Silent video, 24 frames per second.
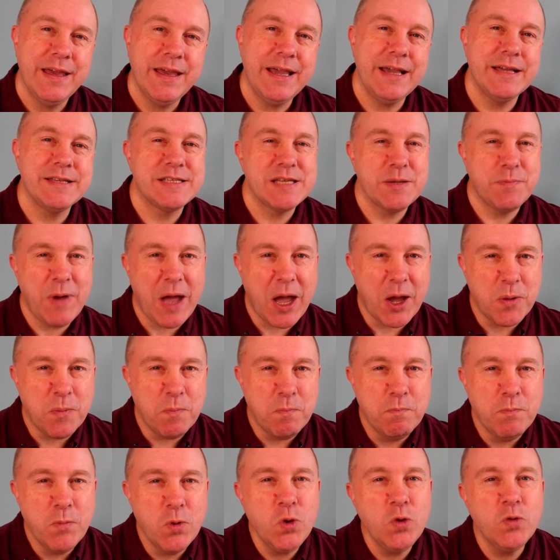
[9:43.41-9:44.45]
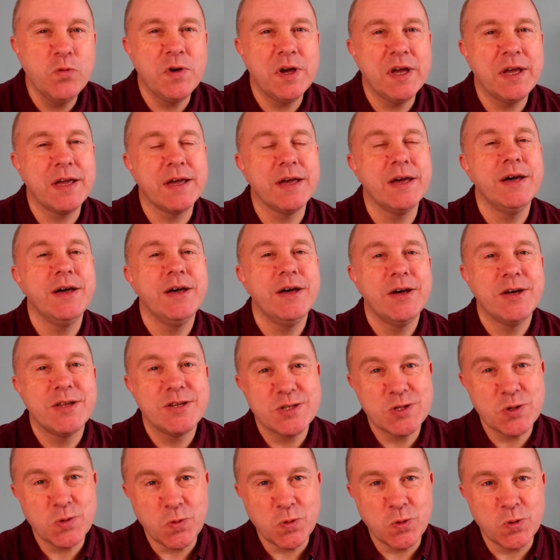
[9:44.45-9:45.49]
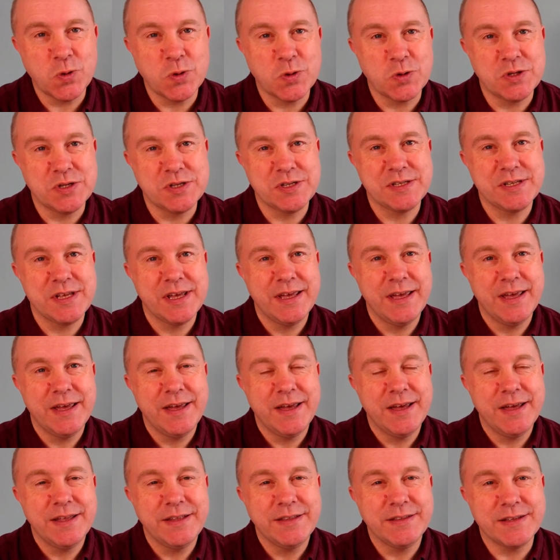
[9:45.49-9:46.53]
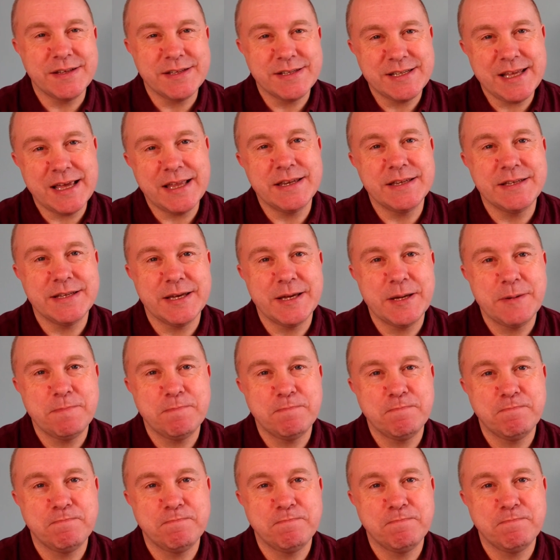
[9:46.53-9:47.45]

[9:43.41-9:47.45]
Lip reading: It's about moving towards the center.